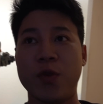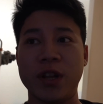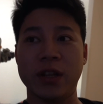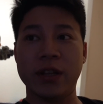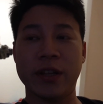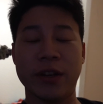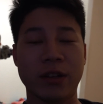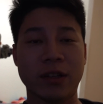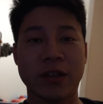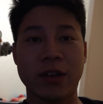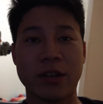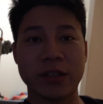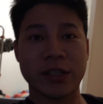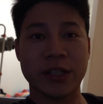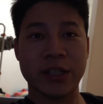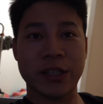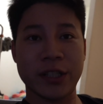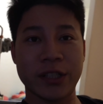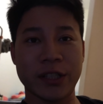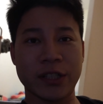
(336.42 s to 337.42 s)
really a
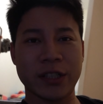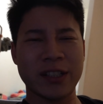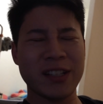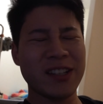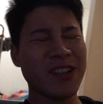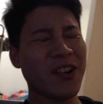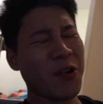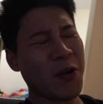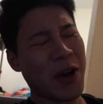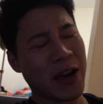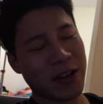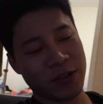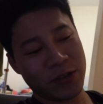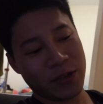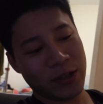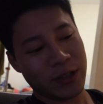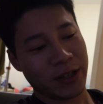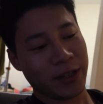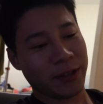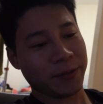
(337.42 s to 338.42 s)
lot. No,
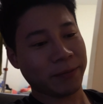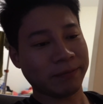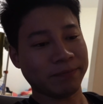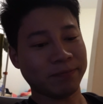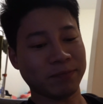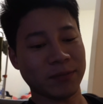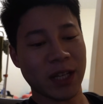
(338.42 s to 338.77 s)
actually,